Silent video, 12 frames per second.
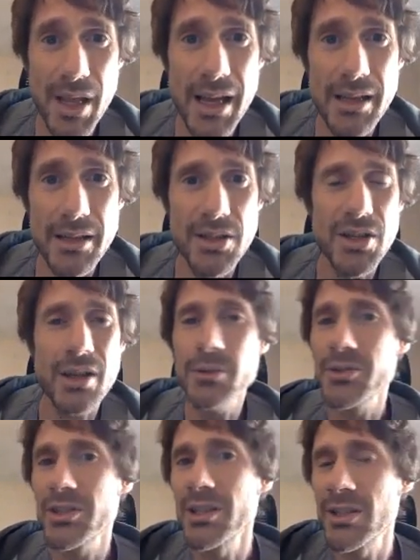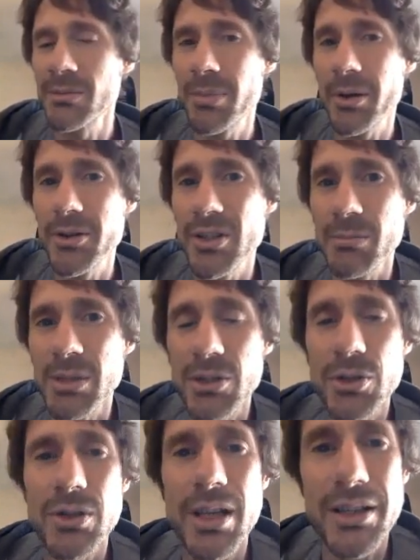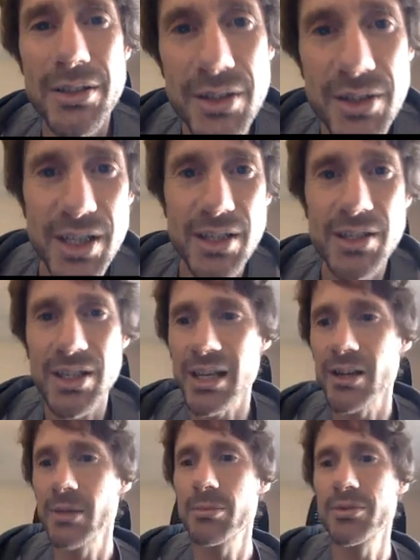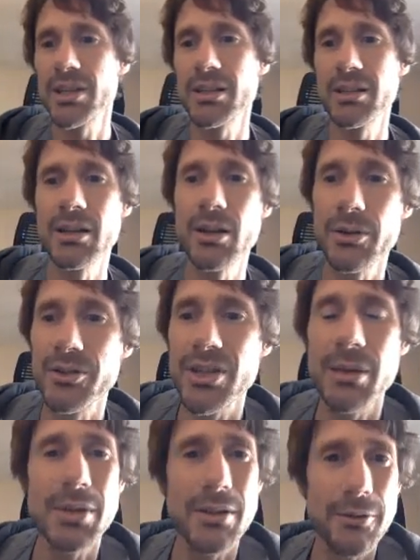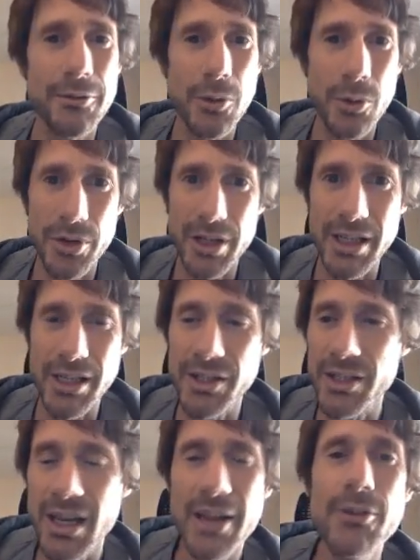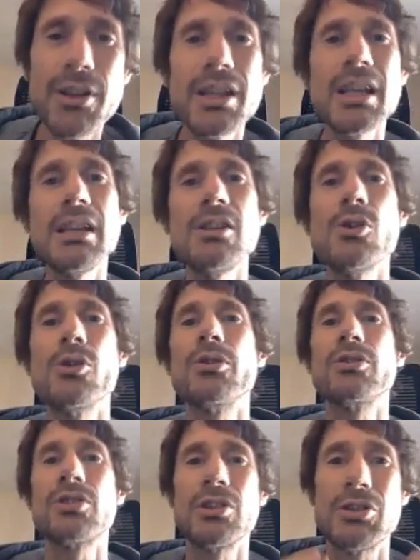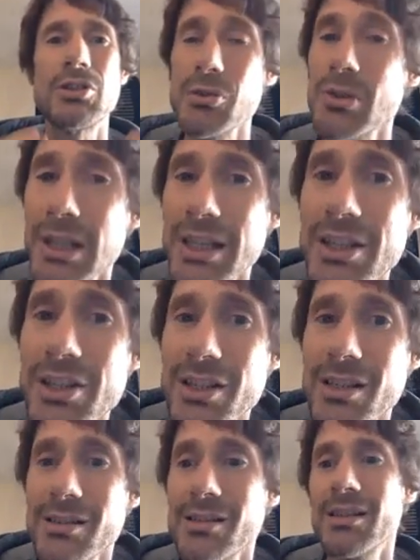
At the Cycle Cities Symposium in 2016, I presented the concept of the 4Ds. Everything in your to-do list